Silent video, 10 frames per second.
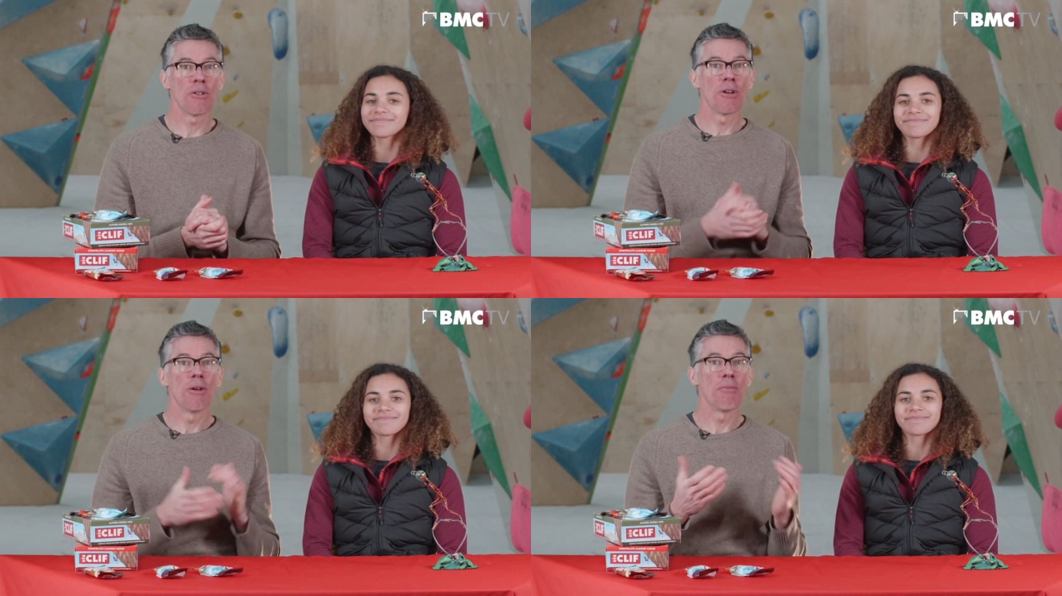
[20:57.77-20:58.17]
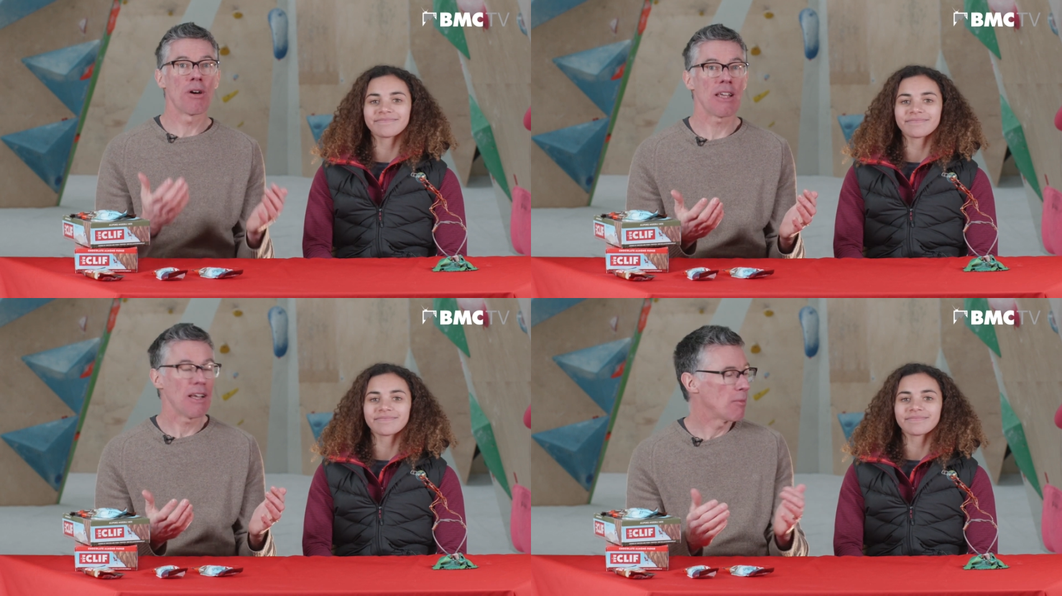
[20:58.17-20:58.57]
Speaker 1: So,
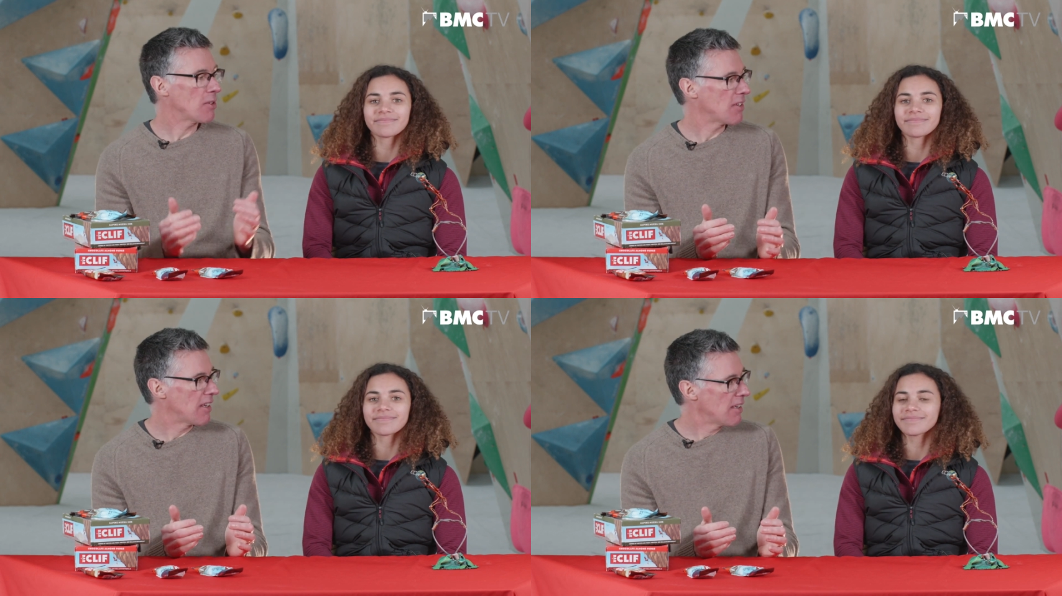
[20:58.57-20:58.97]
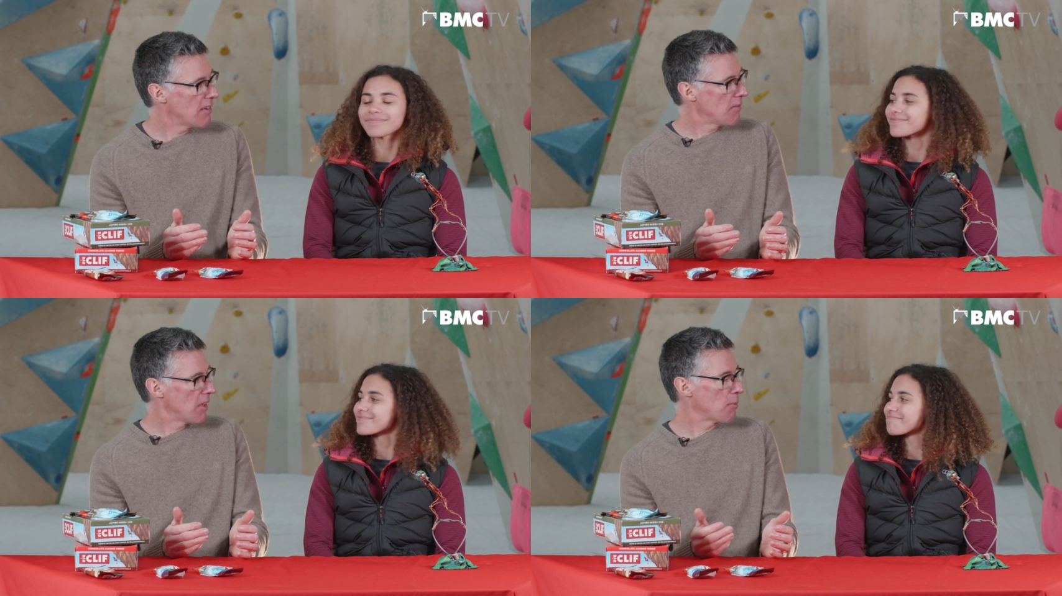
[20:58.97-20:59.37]
Molly, I must
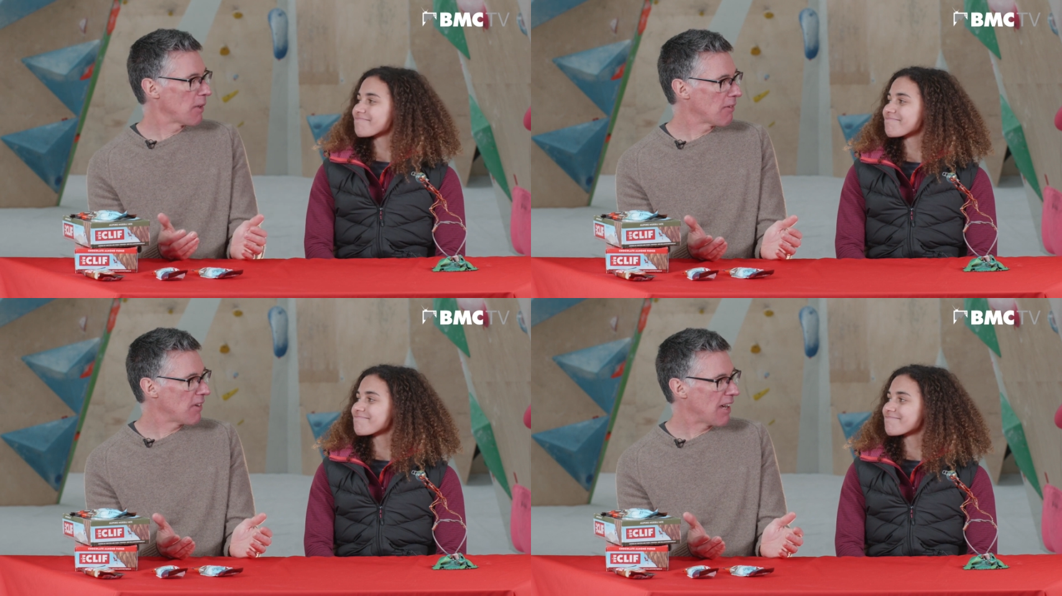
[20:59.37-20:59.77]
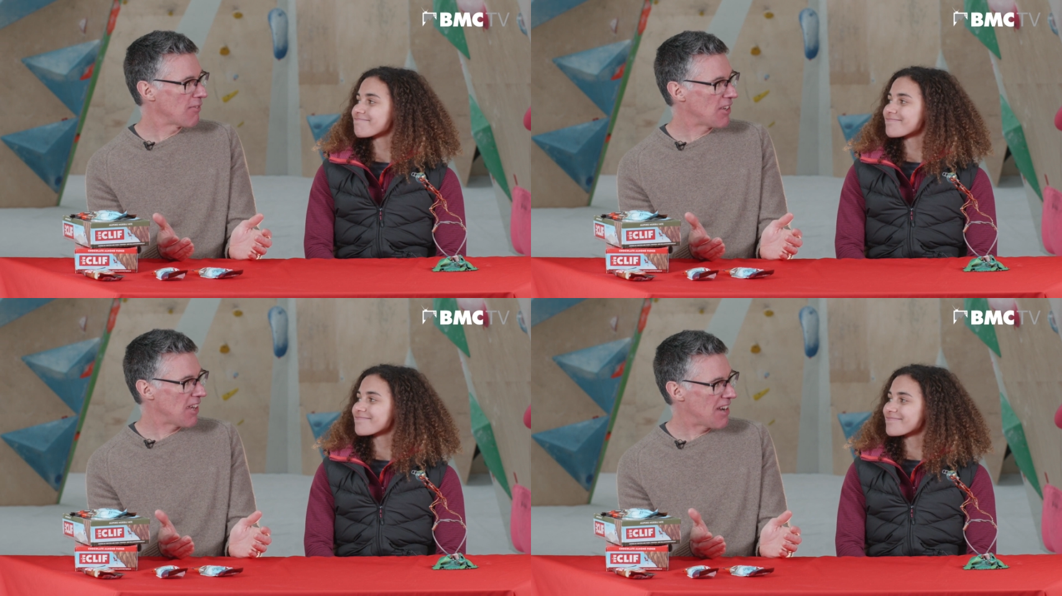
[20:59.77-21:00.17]
say, it's been
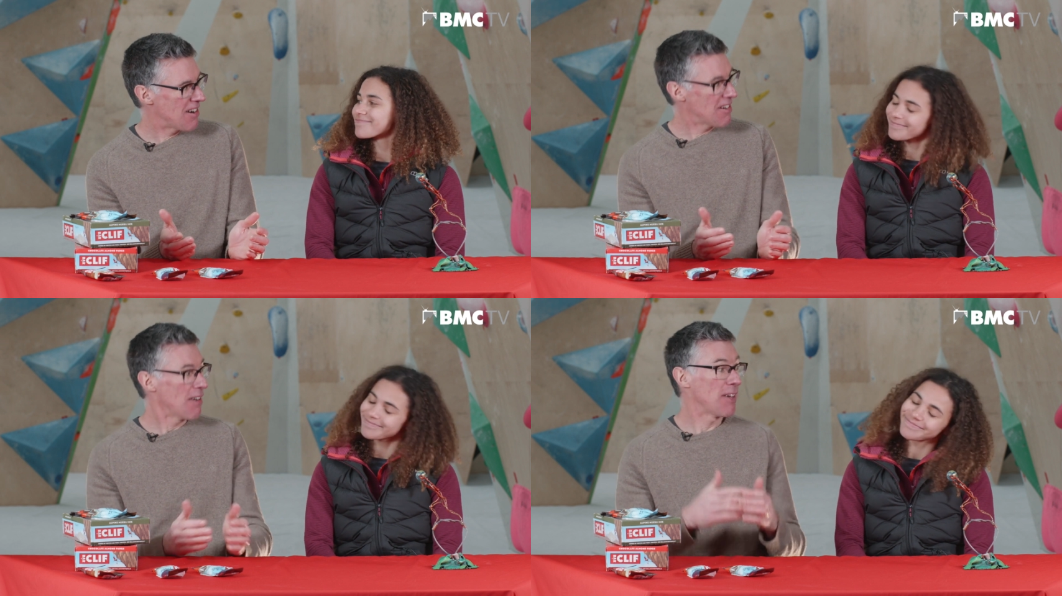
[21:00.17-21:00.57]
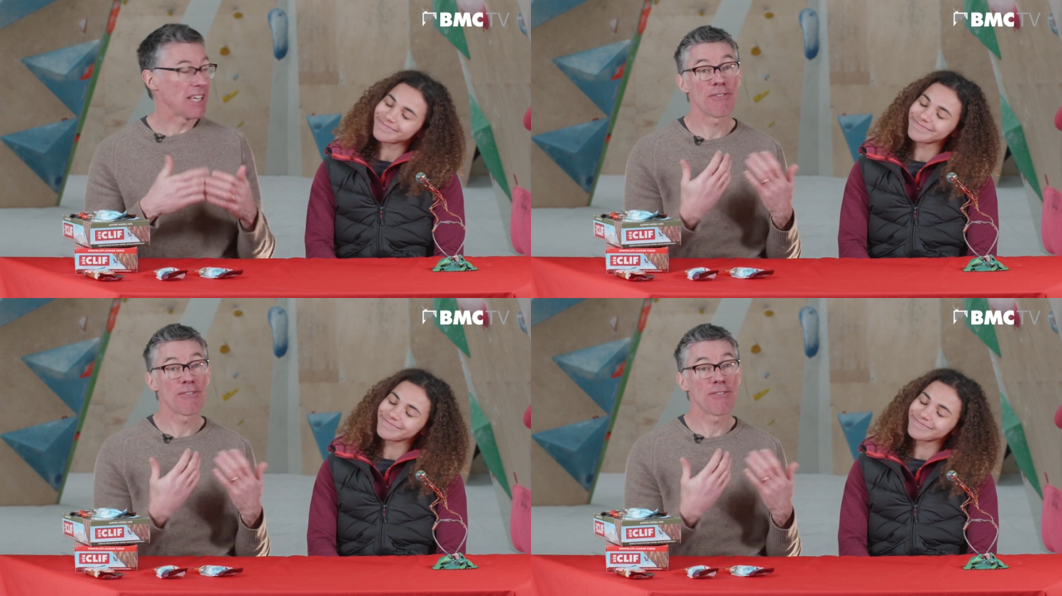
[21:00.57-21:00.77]
lovely having you here.